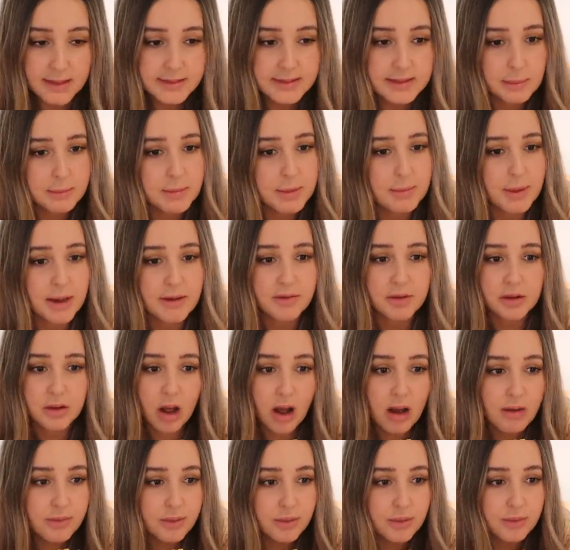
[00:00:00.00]
some in my
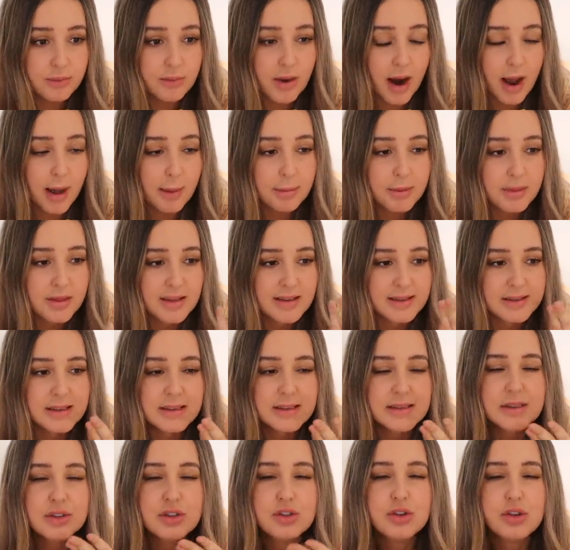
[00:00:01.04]
falafel wrap. This
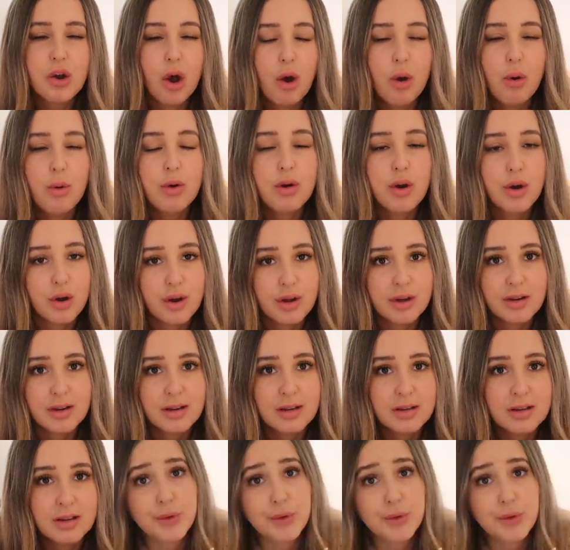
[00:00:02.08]
is so good.